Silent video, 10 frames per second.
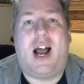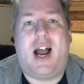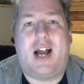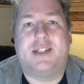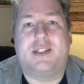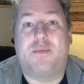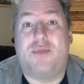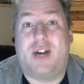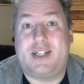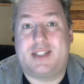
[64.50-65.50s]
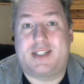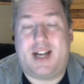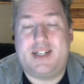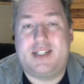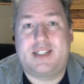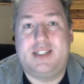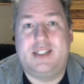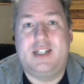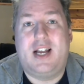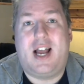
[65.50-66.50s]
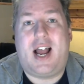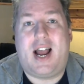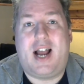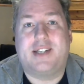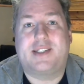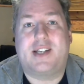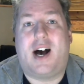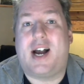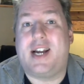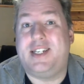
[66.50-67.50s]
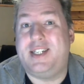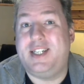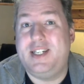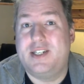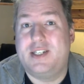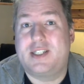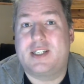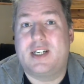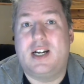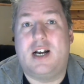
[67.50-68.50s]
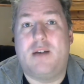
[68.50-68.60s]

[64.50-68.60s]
And Brandon Sanderson has ideas